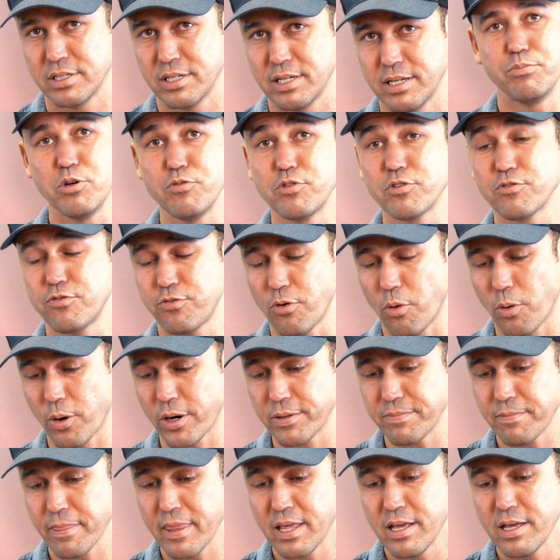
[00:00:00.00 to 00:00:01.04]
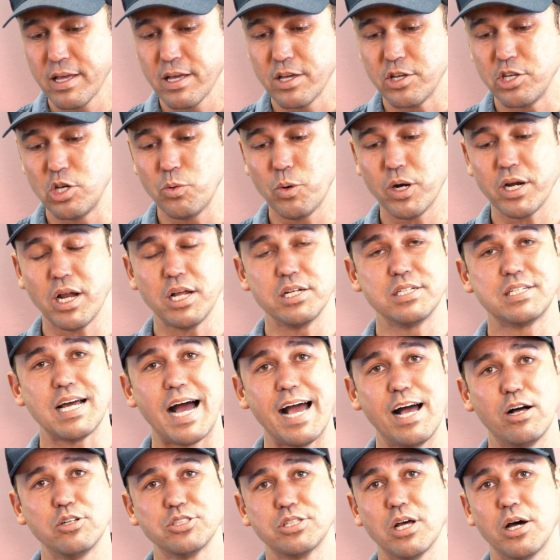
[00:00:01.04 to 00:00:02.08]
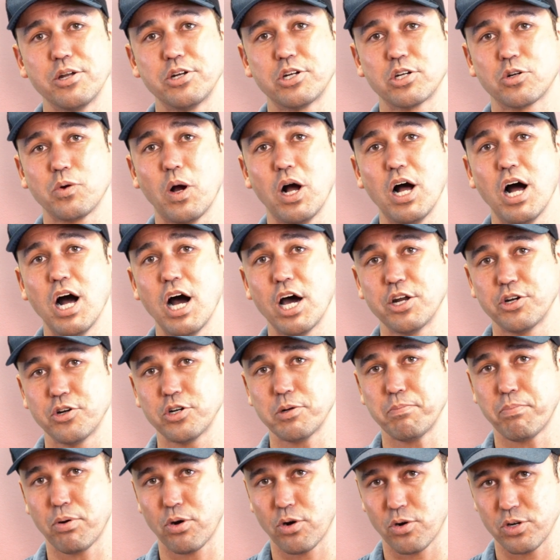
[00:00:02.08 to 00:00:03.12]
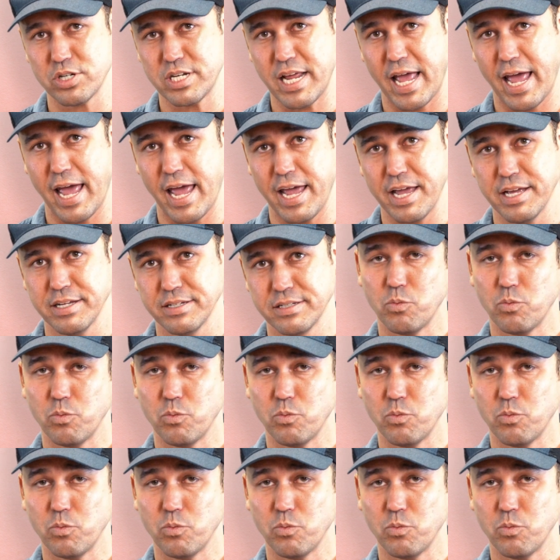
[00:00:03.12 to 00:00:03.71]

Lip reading: Moving forward, you want dials under 100 per day,